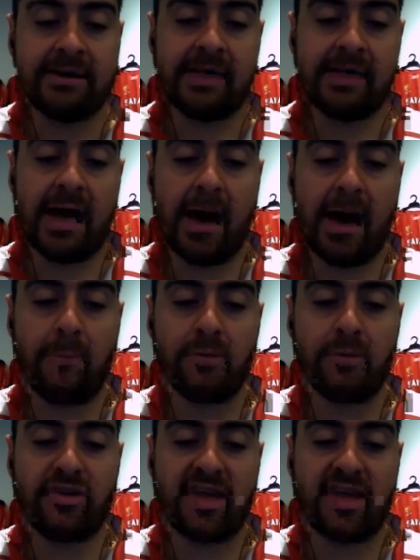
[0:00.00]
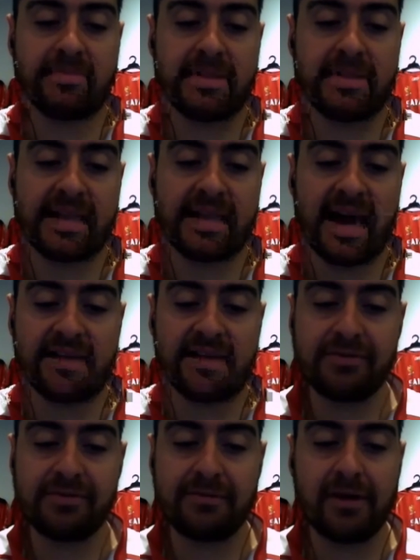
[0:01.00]
um, which hasn't been the case
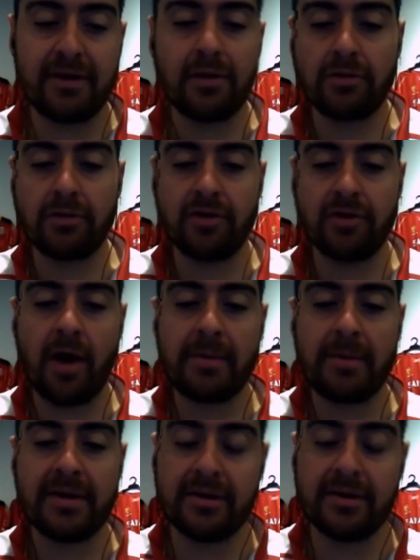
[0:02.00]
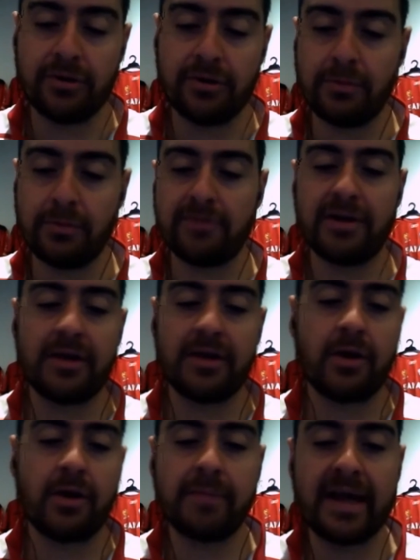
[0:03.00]
for a very long time. And you would have only
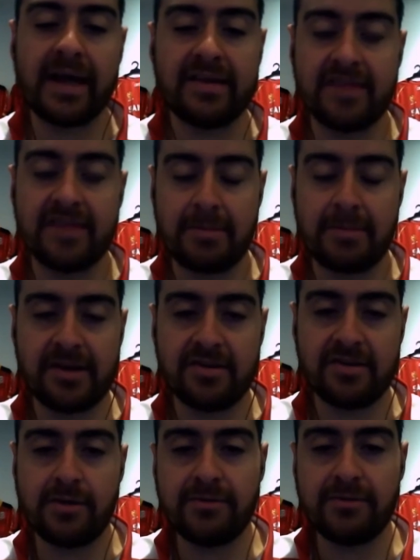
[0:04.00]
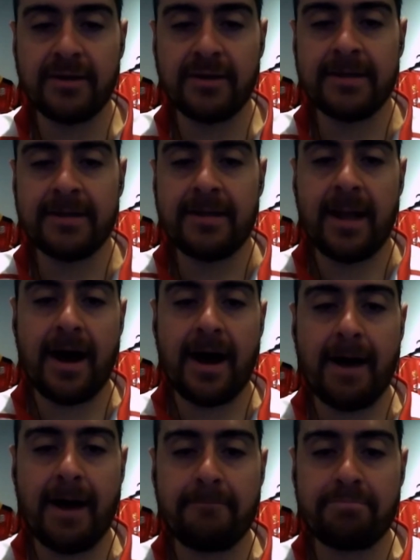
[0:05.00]
known playing in summer yourself.
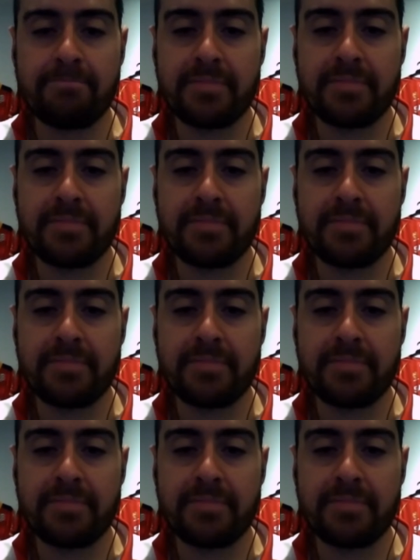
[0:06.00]
Um,